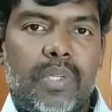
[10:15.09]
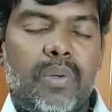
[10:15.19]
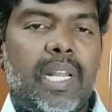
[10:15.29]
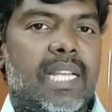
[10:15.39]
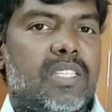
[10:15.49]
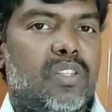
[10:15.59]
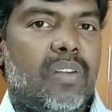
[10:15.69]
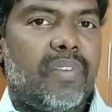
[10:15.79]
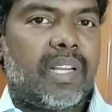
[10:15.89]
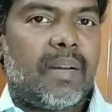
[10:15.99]
during
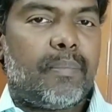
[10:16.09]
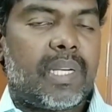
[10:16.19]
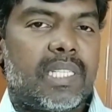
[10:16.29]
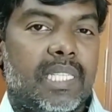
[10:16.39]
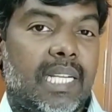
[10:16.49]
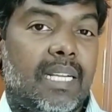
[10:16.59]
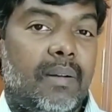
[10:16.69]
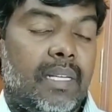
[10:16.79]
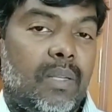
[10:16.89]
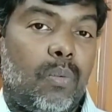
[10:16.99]
isentropic compression,
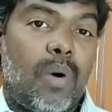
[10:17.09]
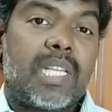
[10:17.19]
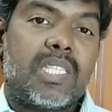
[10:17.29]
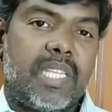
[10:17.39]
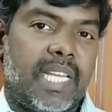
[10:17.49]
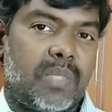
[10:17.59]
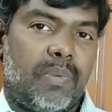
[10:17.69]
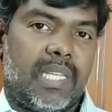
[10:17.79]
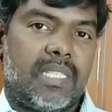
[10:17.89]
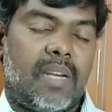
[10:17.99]
the work takes place,